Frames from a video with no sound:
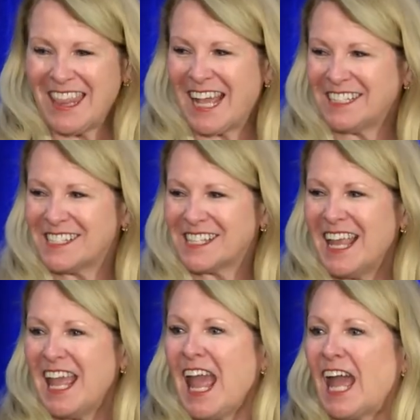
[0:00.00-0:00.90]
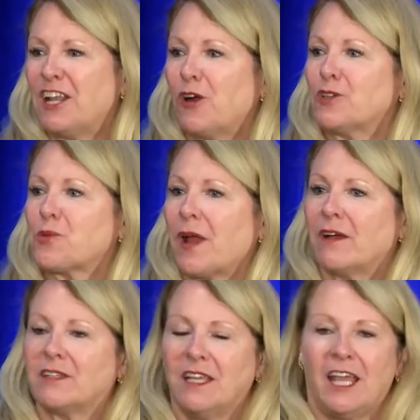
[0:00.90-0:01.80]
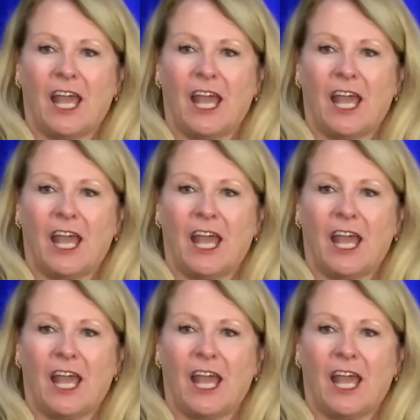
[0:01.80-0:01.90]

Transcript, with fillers: and that's his, and he goes around